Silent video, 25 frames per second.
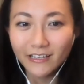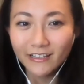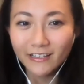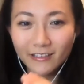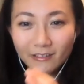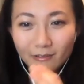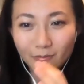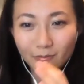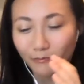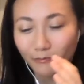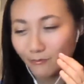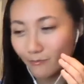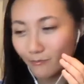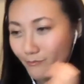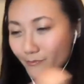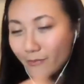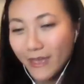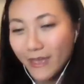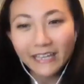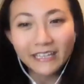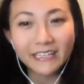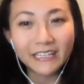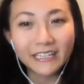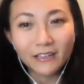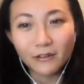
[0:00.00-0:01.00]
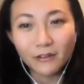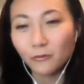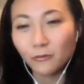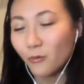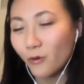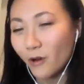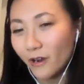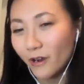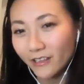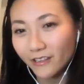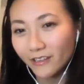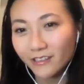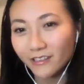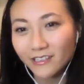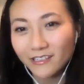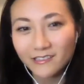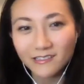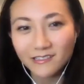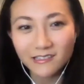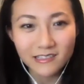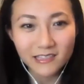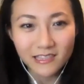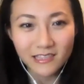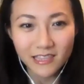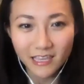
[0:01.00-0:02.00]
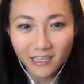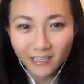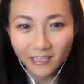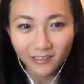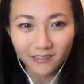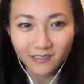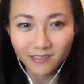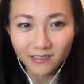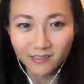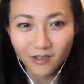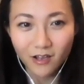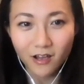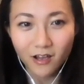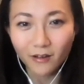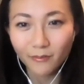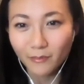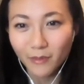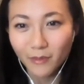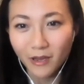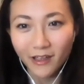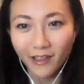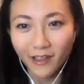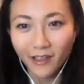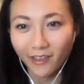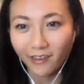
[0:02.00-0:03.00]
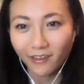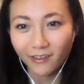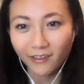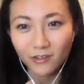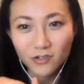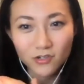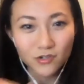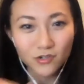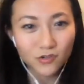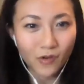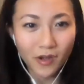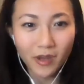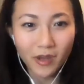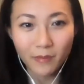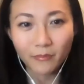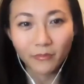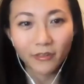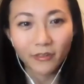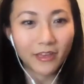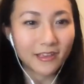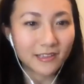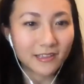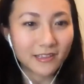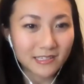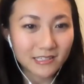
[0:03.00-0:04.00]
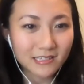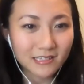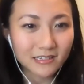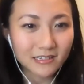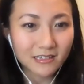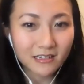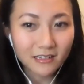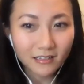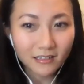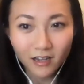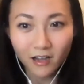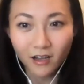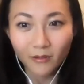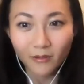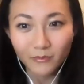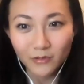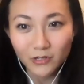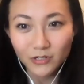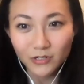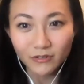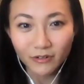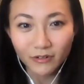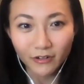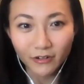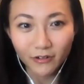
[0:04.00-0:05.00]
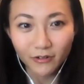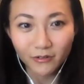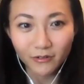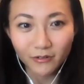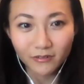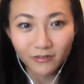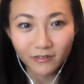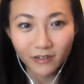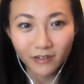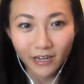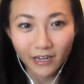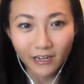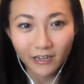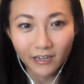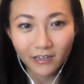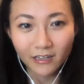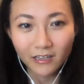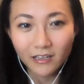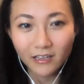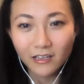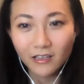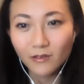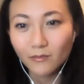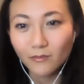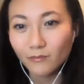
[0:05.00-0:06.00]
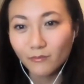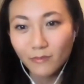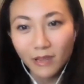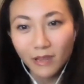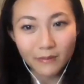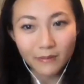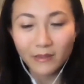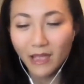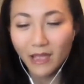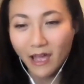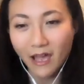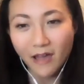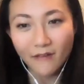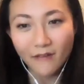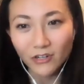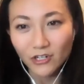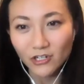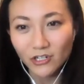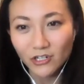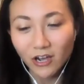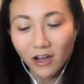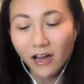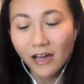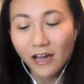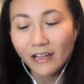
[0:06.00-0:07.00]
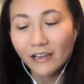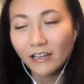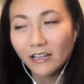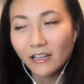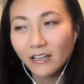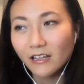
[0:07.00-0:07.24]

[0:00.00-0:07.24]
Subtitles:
making one of these things on my dream list come true, right? Maybe I have a shot.